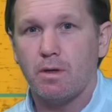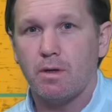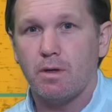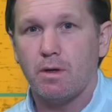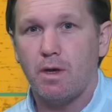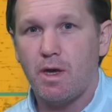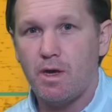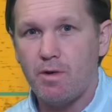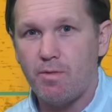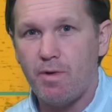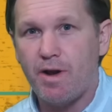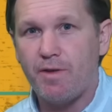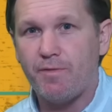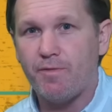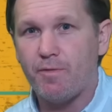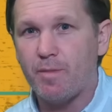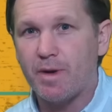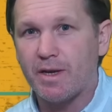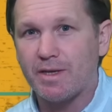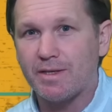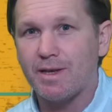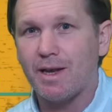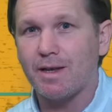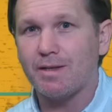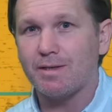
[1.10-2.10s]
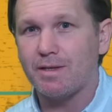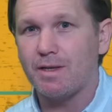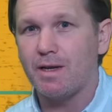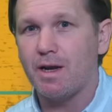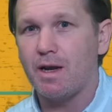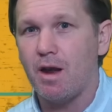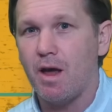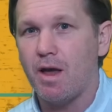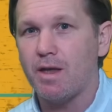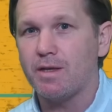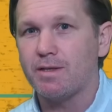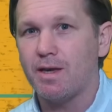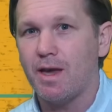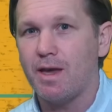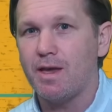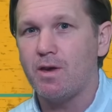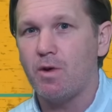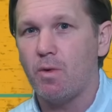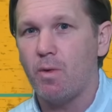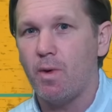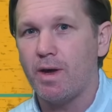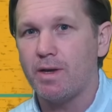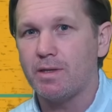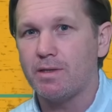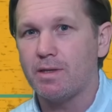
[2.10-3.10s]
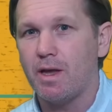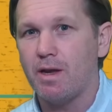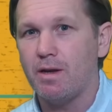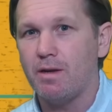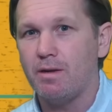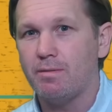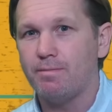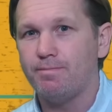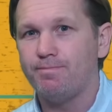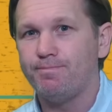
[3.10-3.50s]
Are you ready for my Saturday night takeaways then?